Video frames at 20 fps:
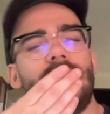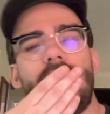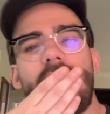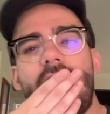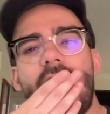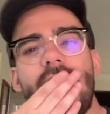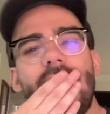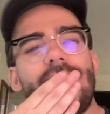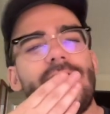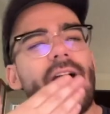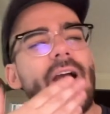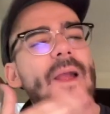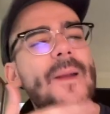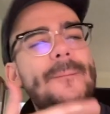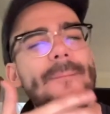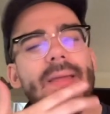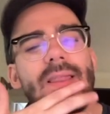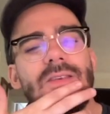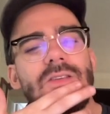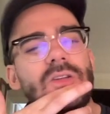
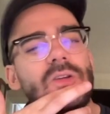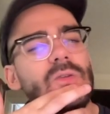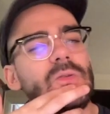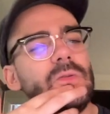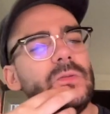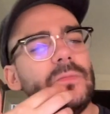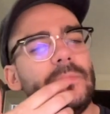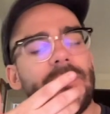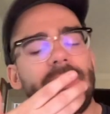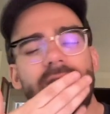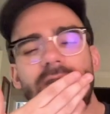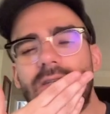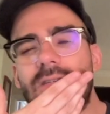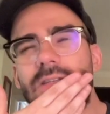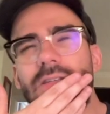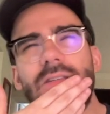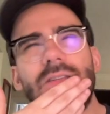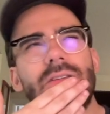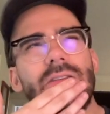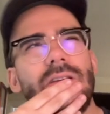environmental
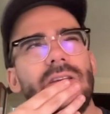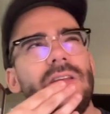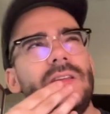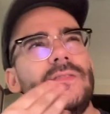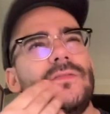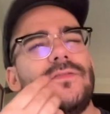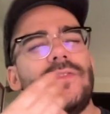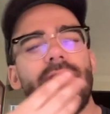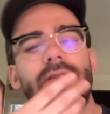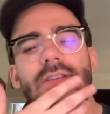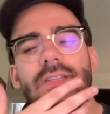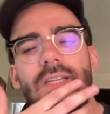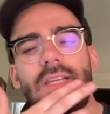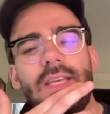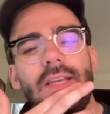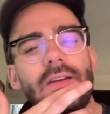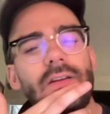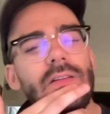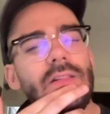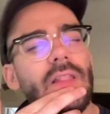pieces in
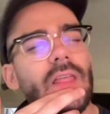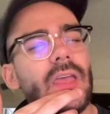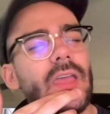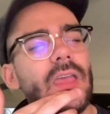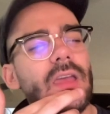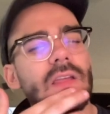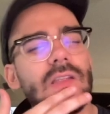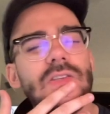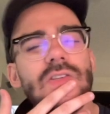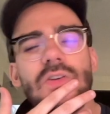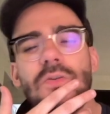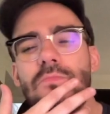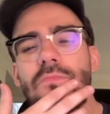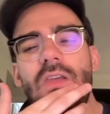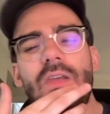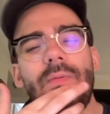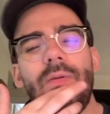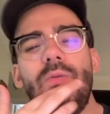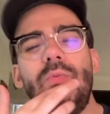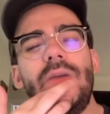Frontierland, so
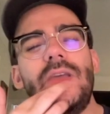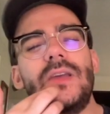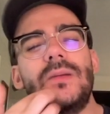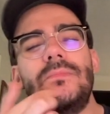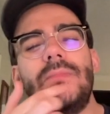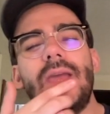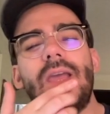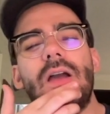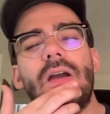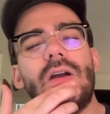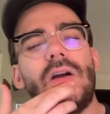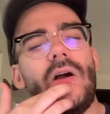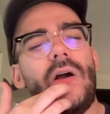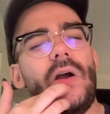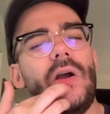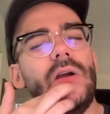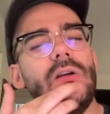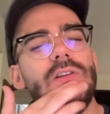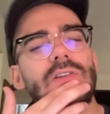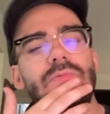maybe we can make a
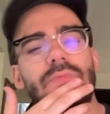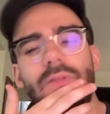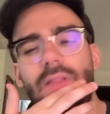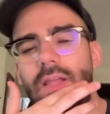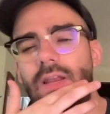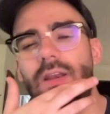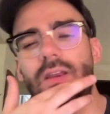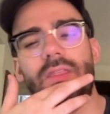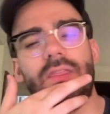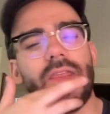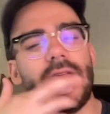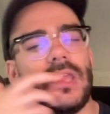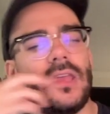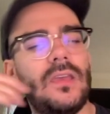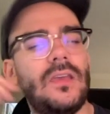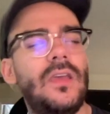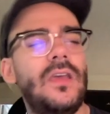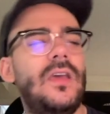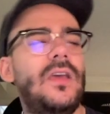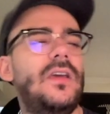Cars related thing,
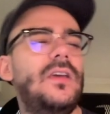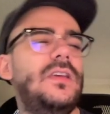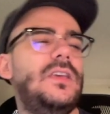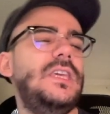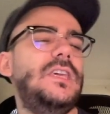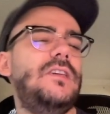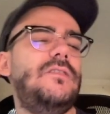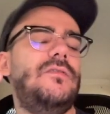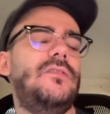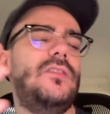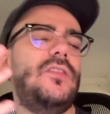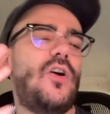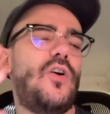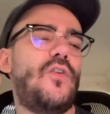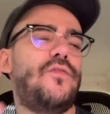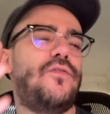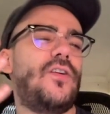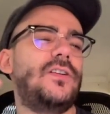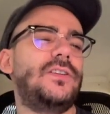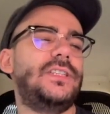even though
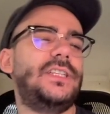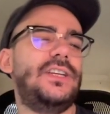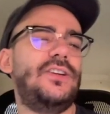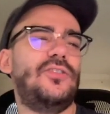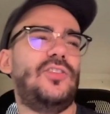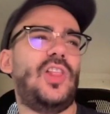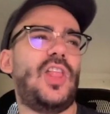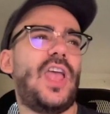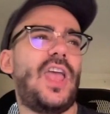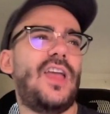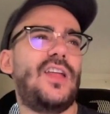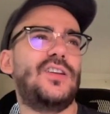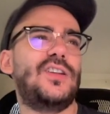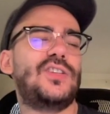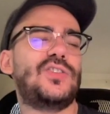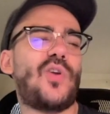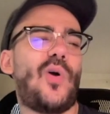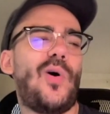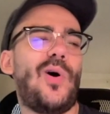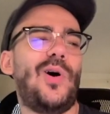Frontierland
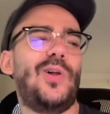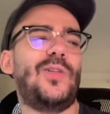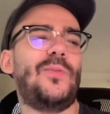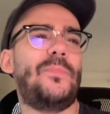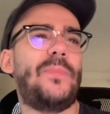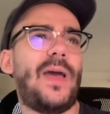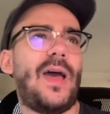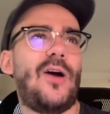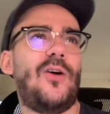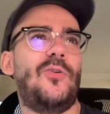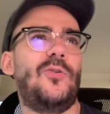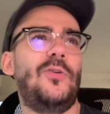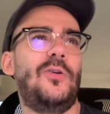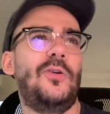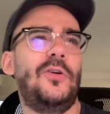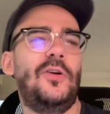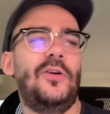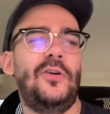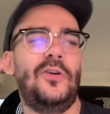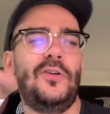is all about
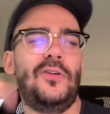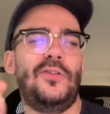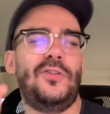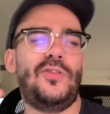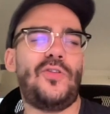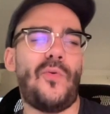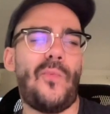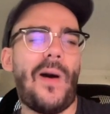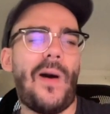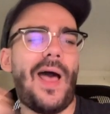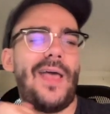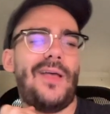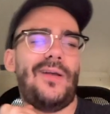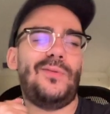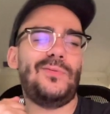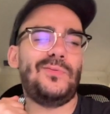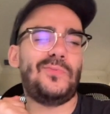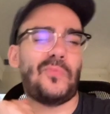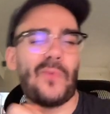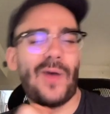the
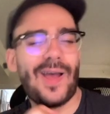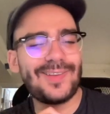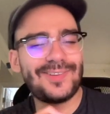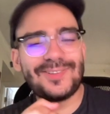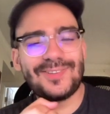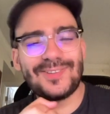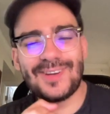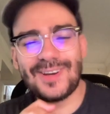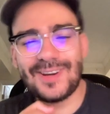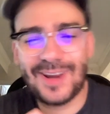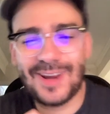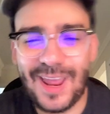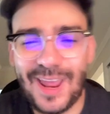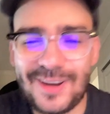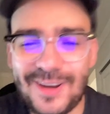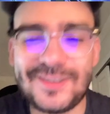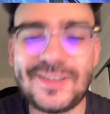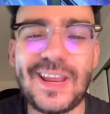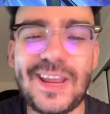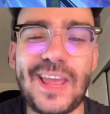Wild West
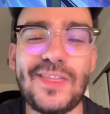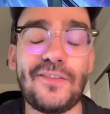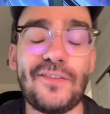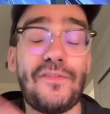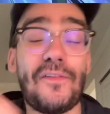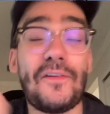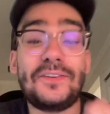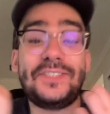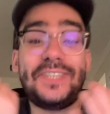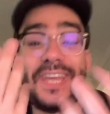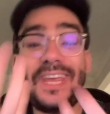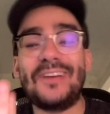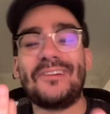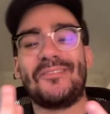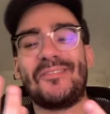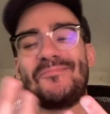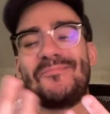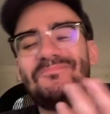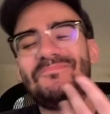and the frontier.